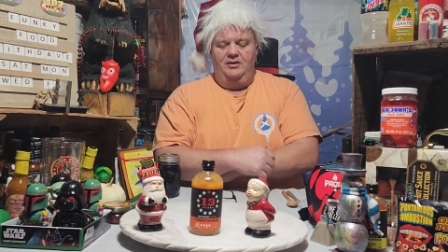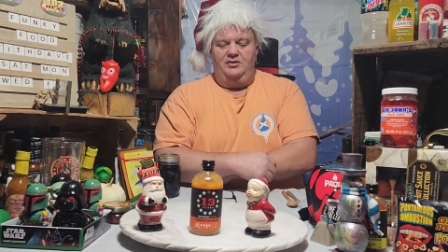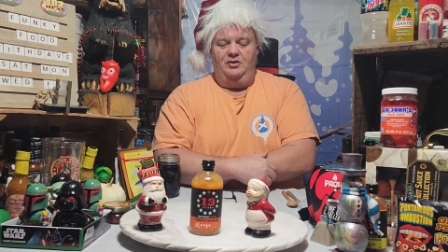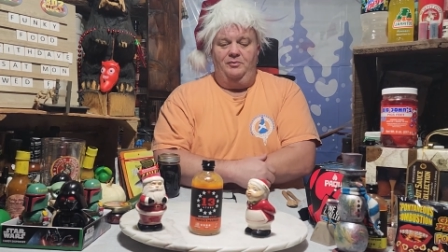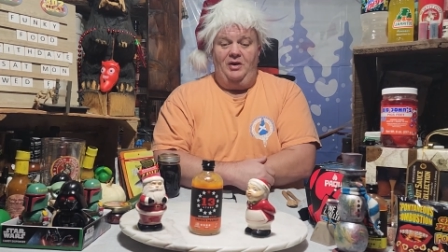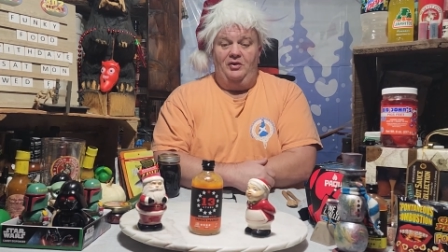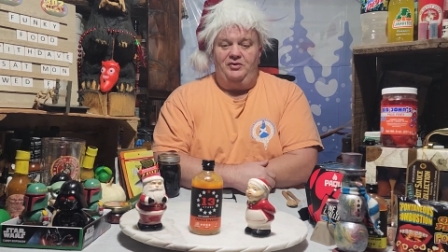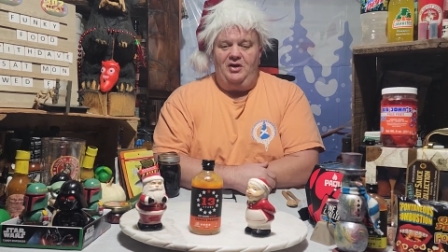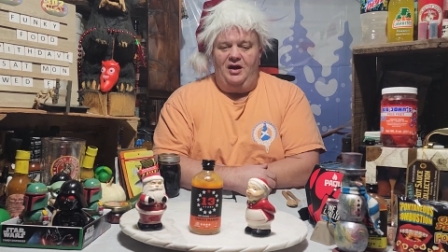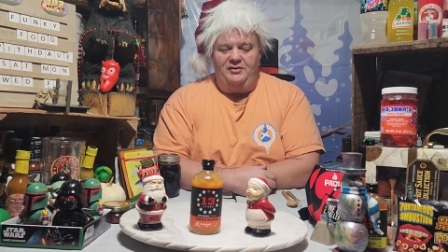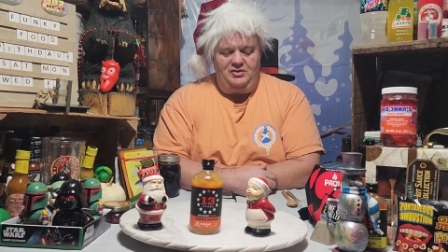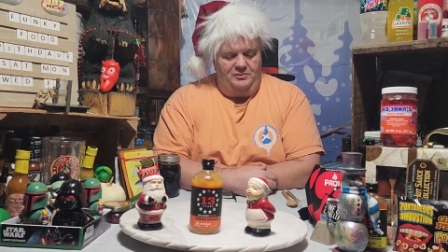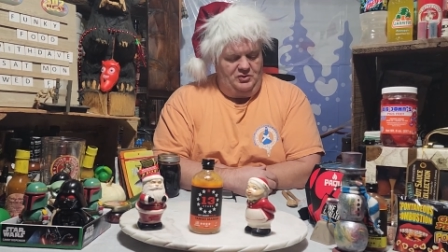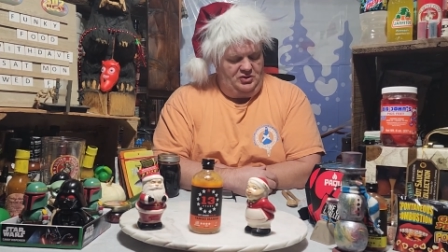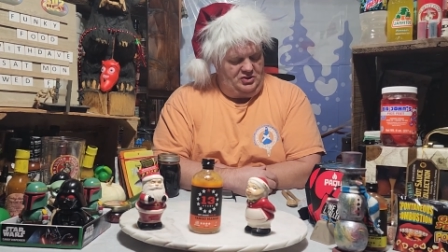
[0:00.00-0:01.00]
So melt
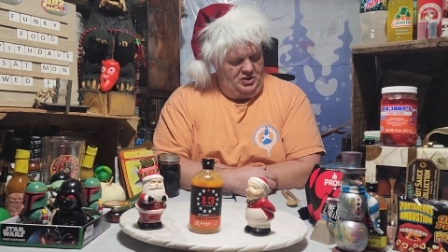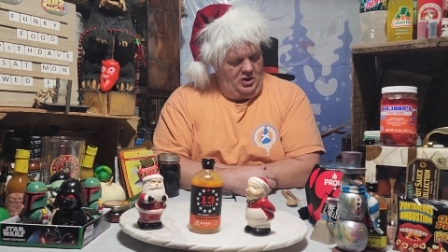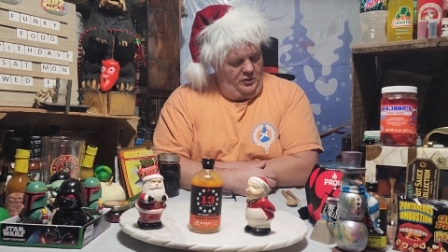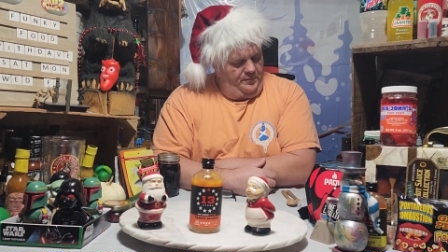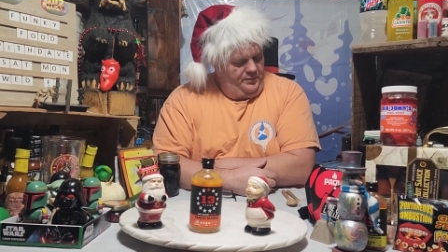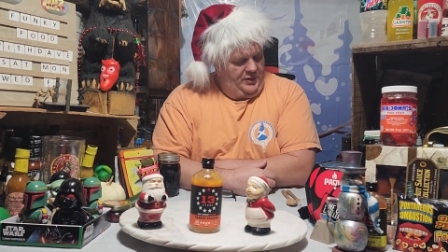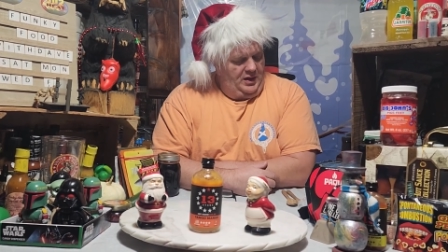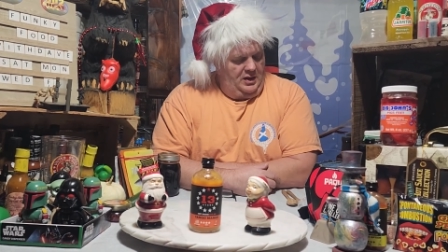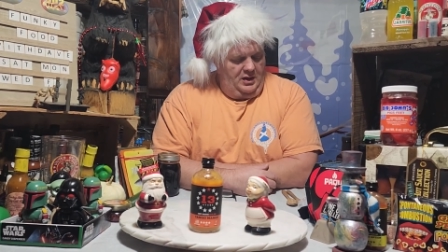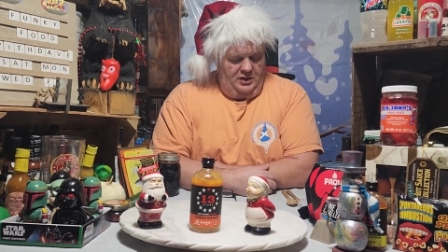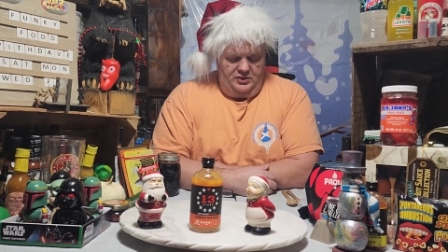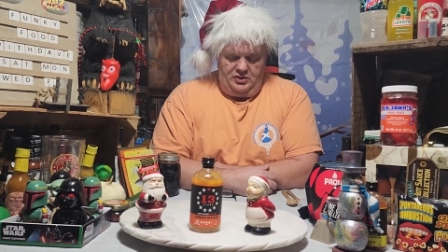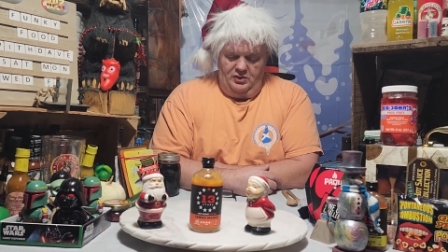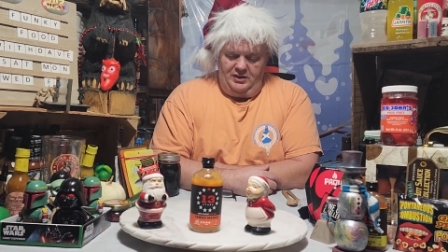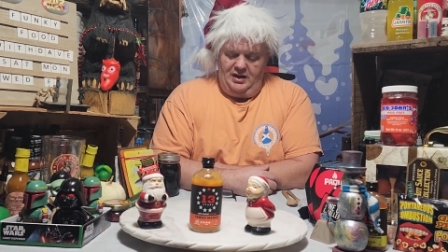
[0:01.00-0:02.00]
off some of the snow.
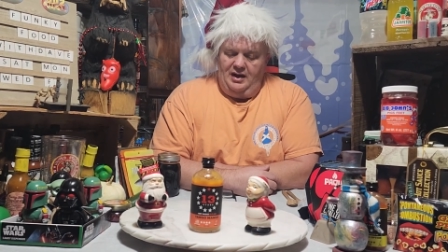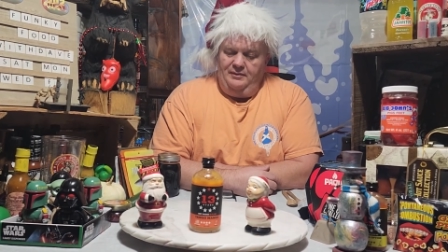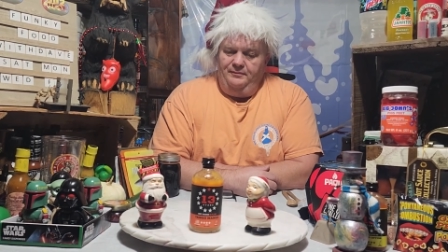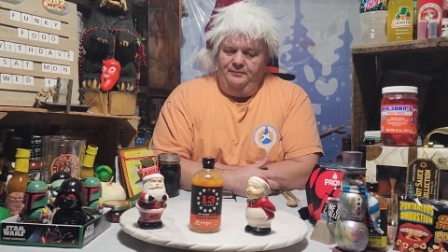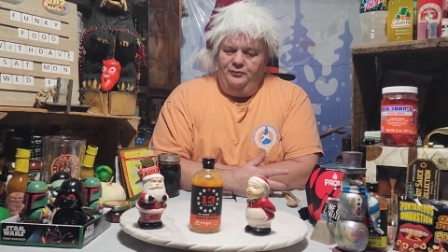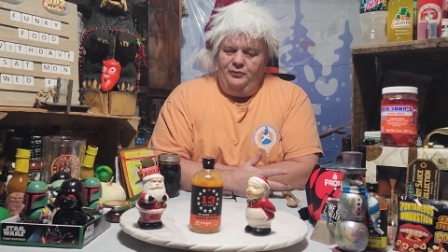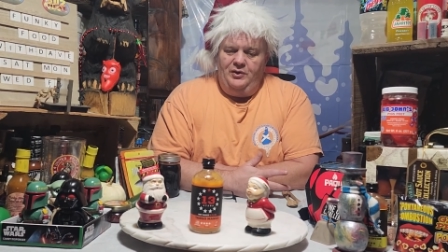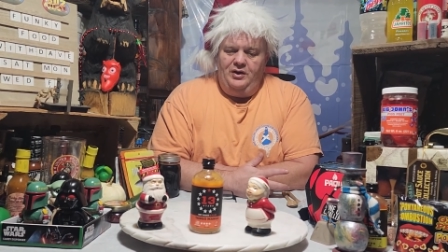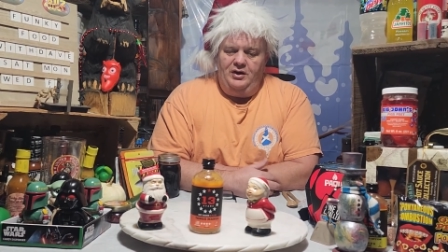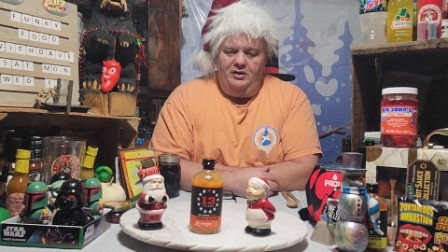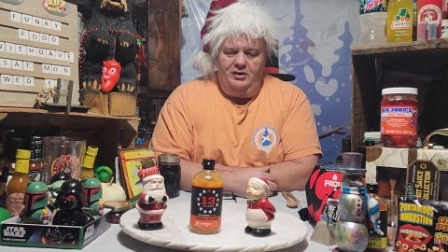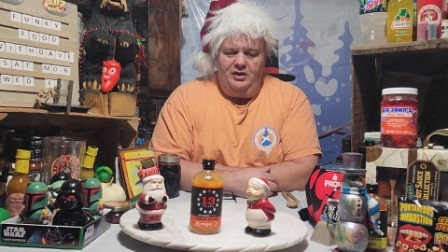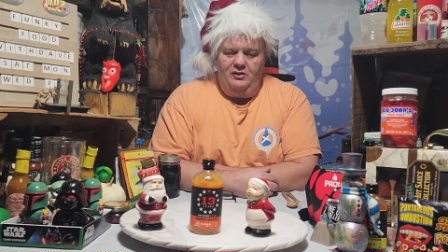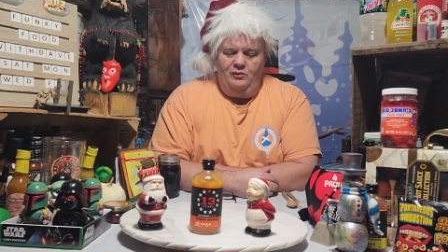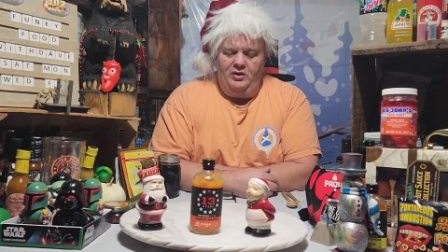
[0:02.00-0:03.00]
So again,
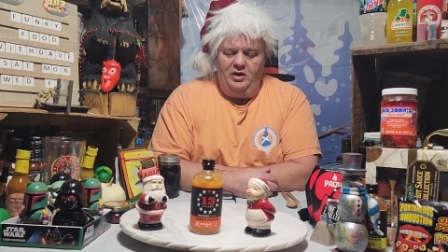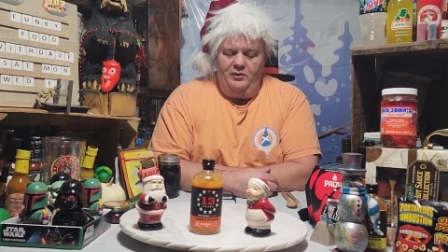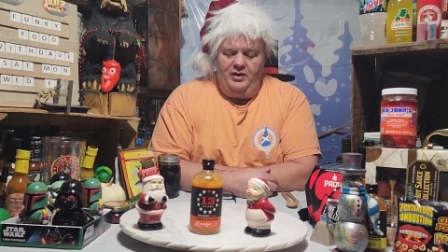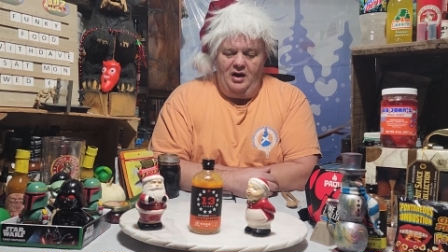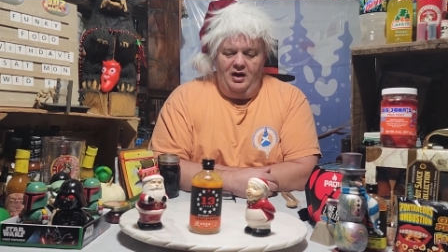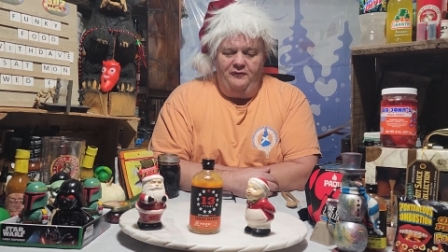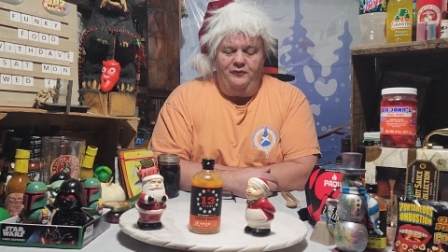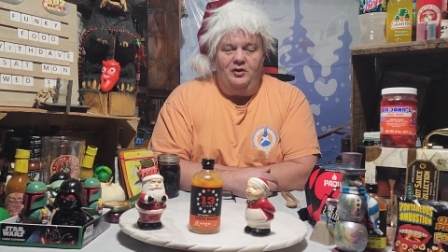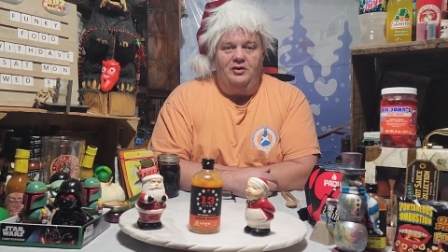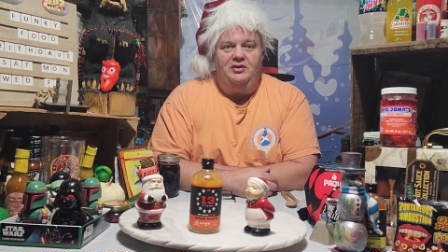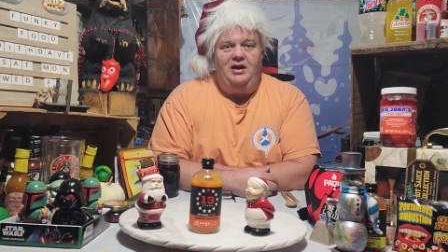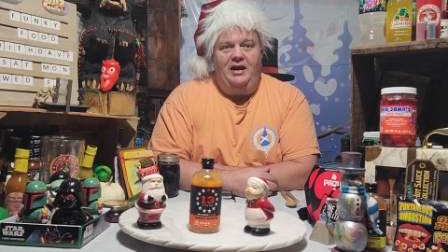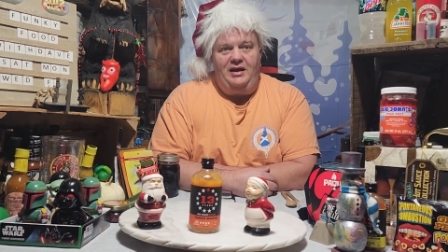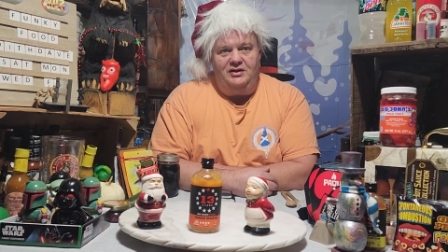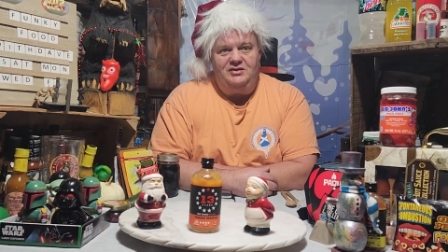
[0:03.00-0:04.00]
here, it, here we are for
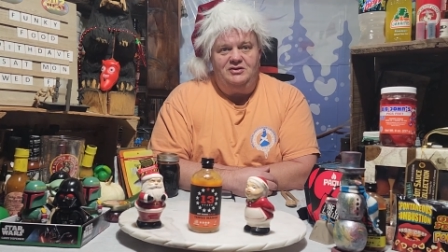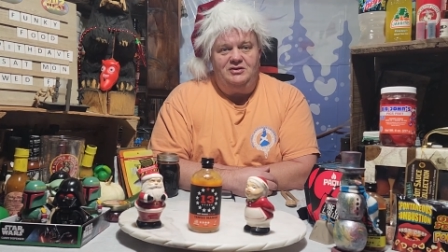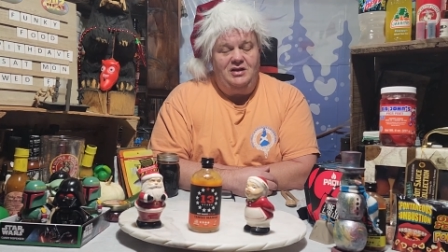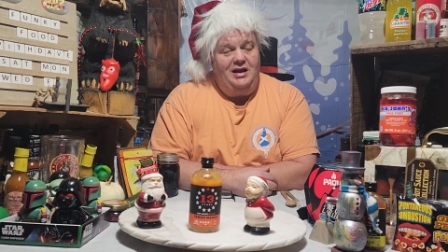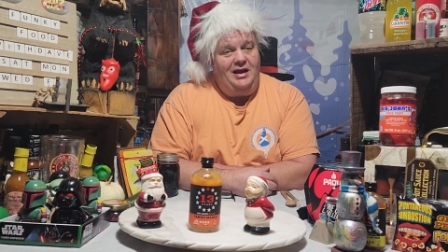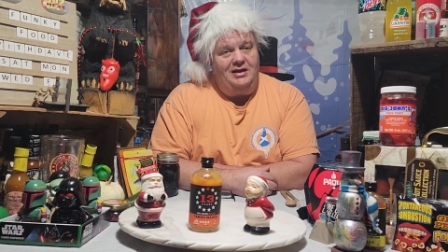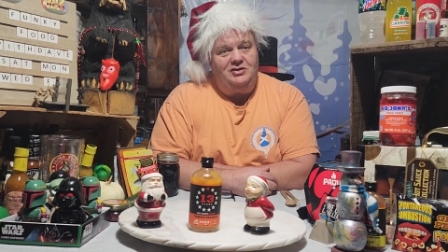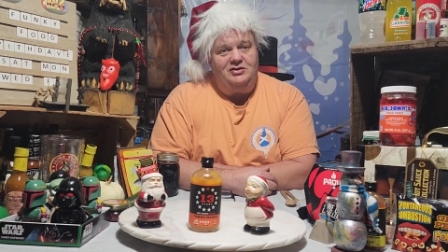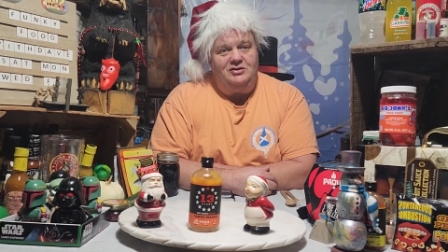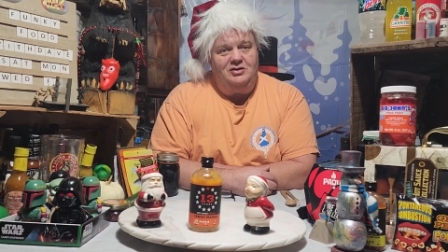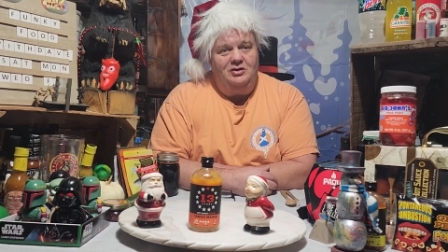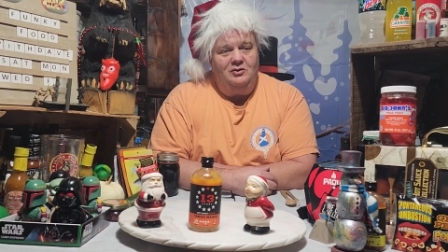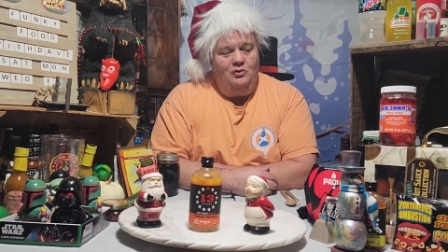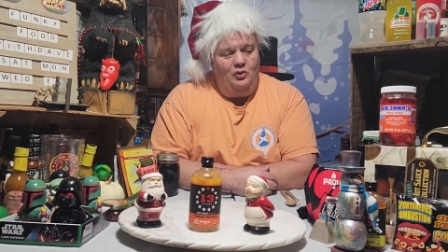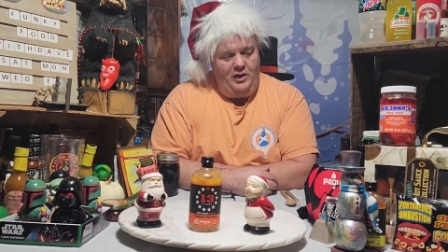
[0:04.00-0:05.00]
Taste Test
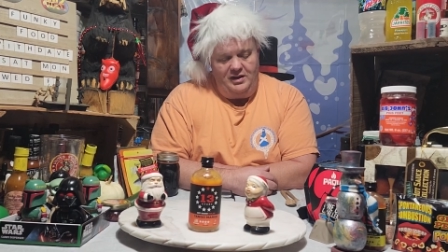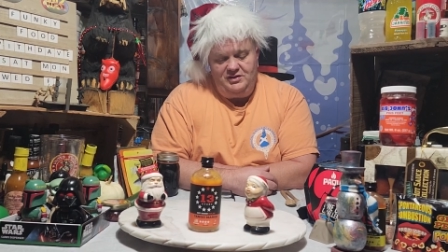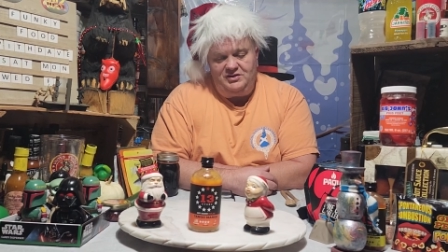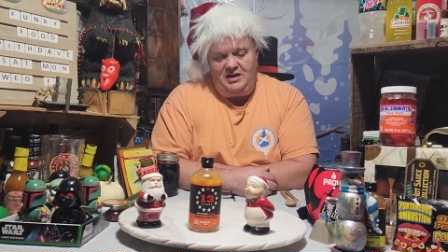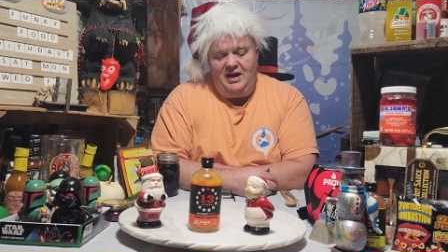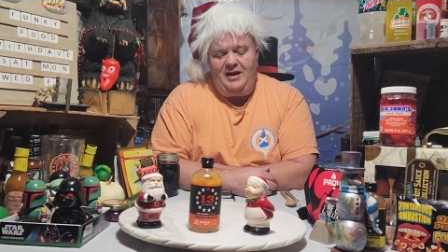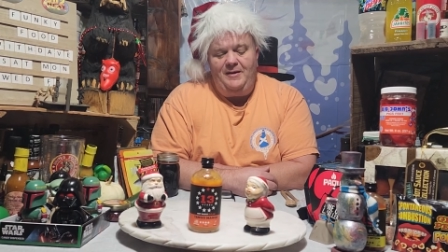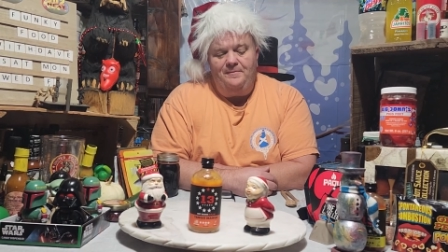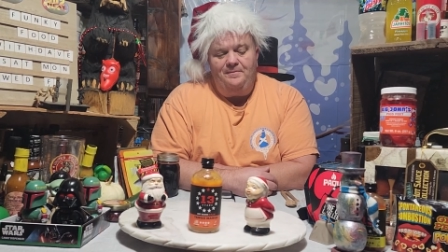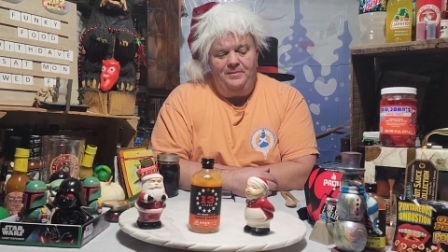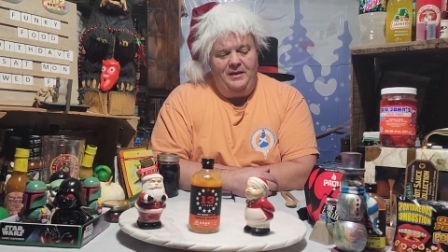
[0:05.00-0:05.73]
Wednesday.